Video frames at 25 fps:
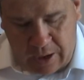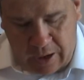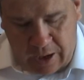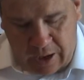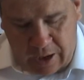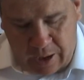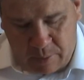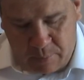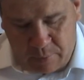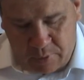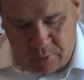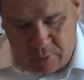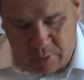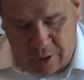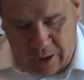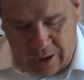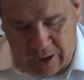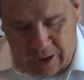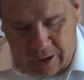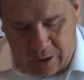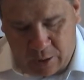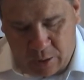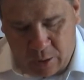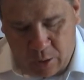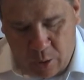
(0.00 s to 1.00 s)
Abu
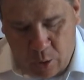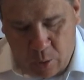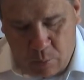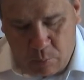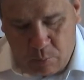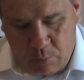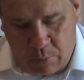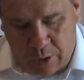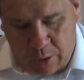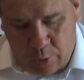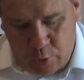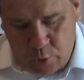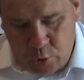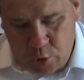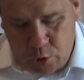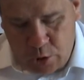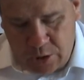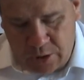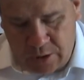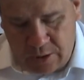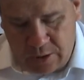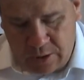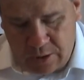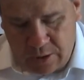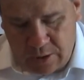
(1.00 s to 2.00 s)
al
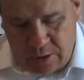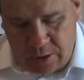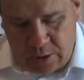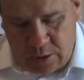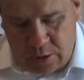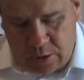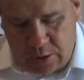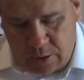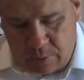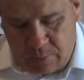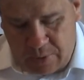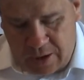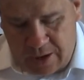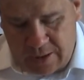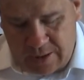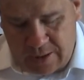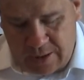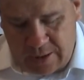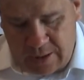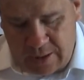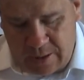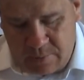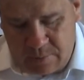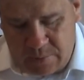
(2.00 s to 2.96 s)
Mawdudi Jamaat